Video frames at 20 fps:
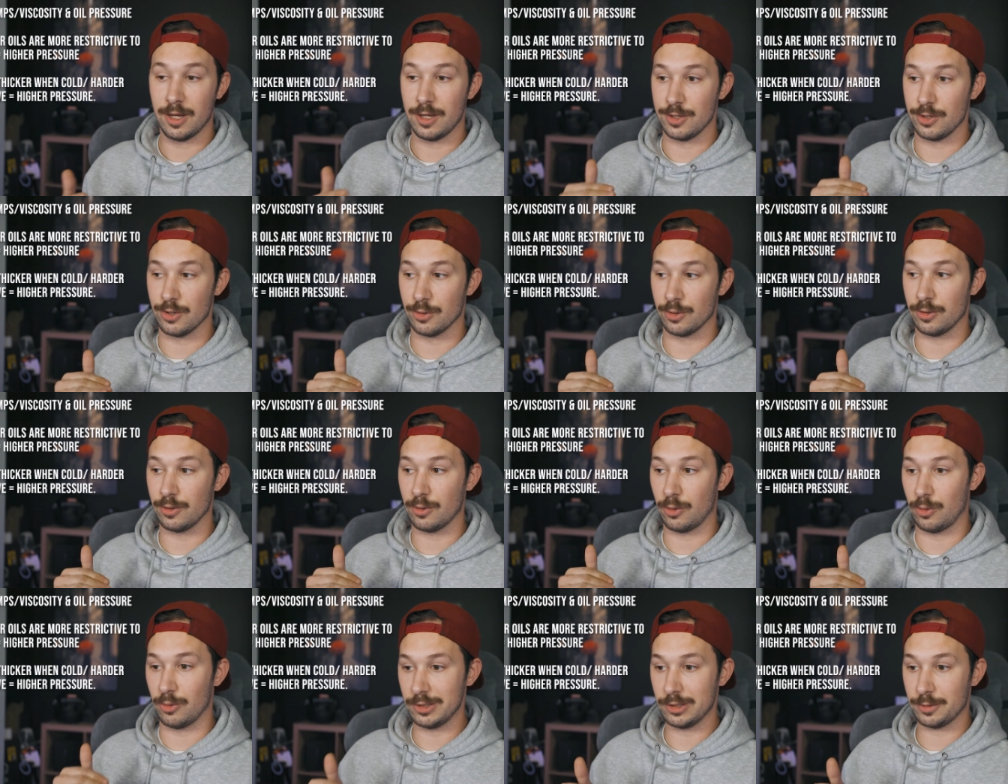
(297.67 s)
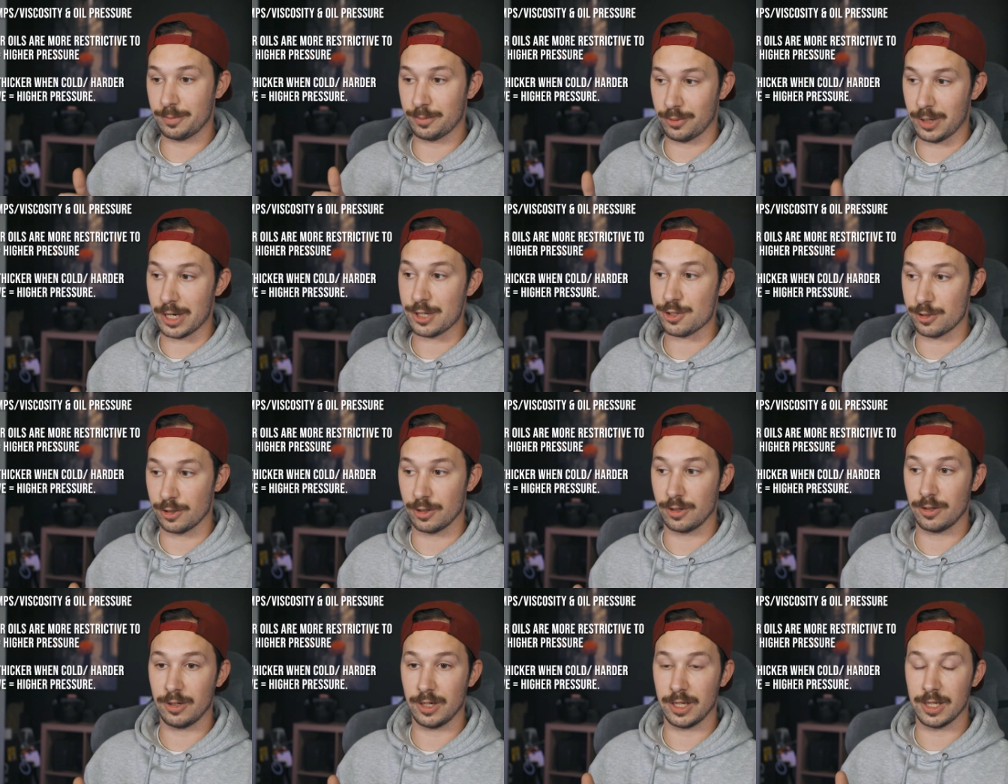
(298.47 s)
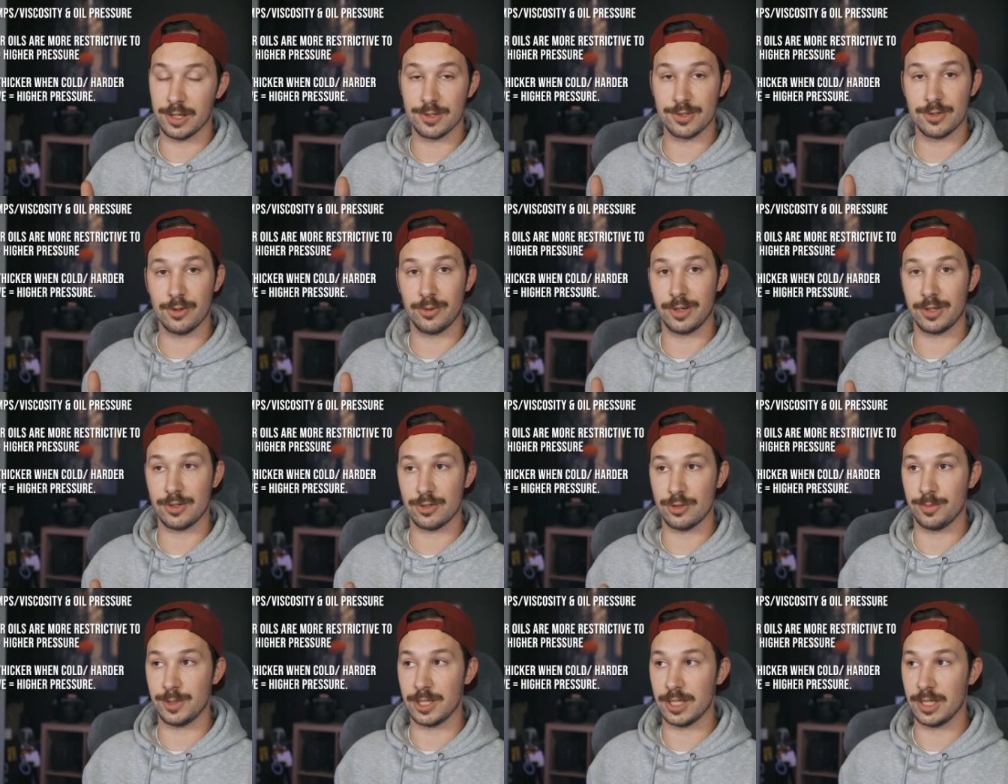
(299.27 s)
your oil pressure is going to